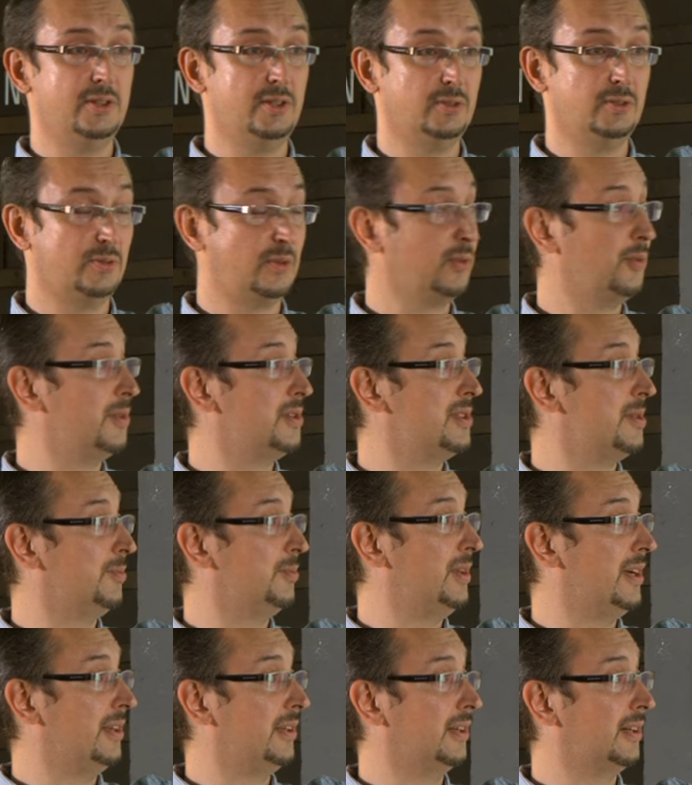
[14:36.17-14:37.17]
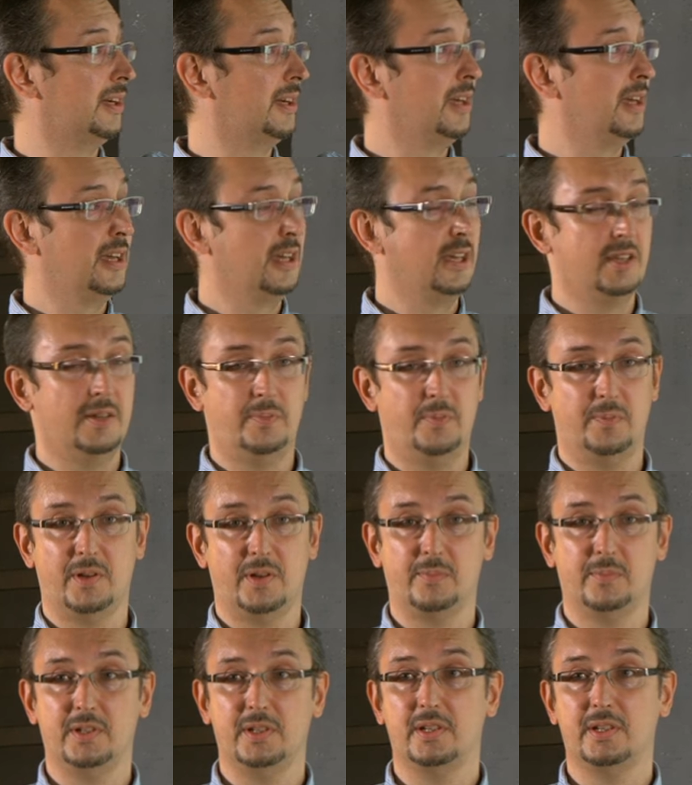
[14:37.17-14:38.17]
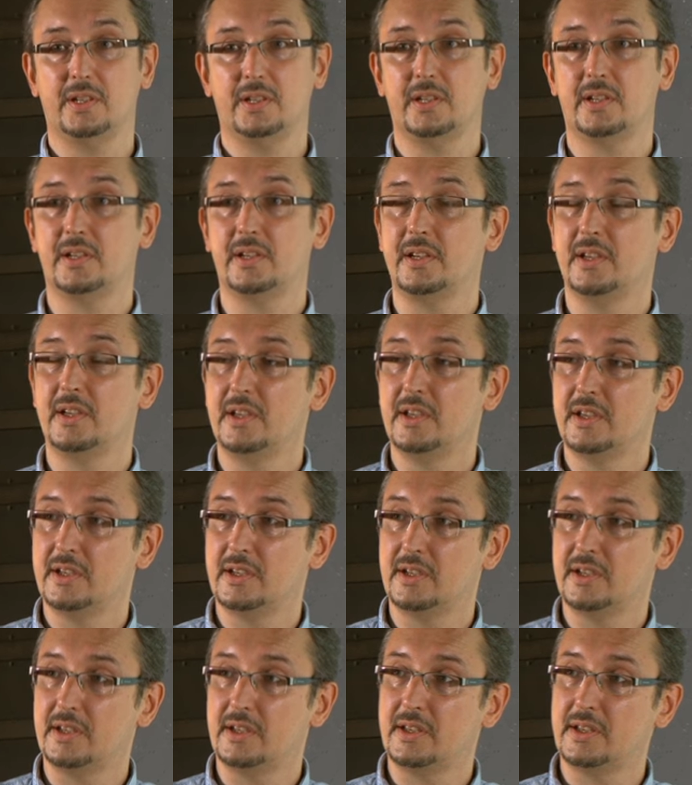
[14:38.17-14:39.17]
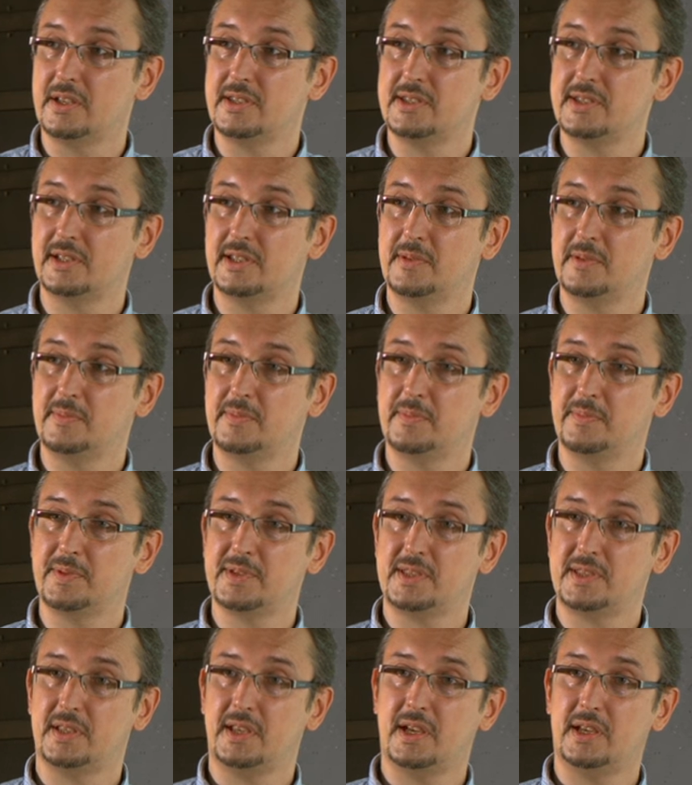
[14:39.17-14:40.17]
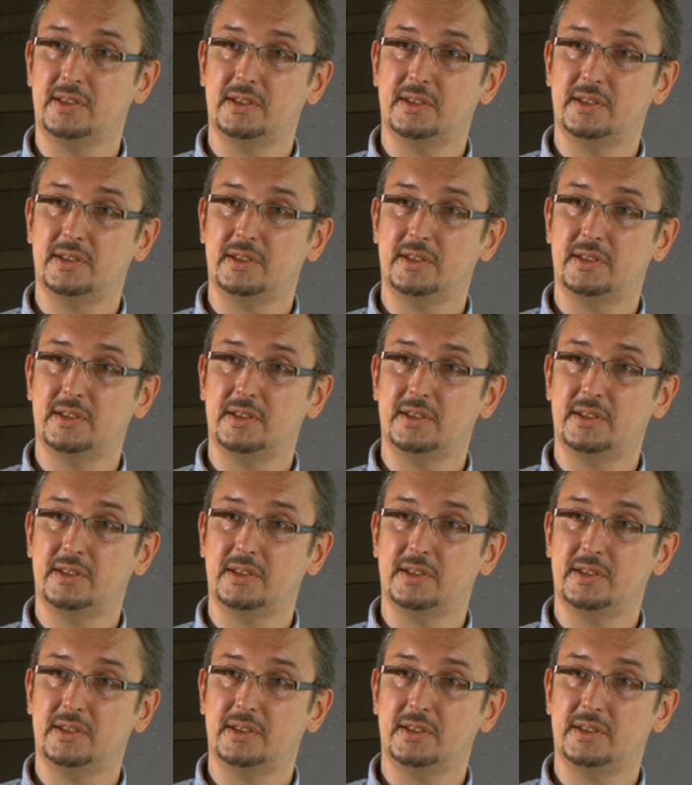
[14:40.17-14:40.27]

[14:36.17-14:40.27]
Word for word: For example, we make a permanent real-time analysis for all development activity,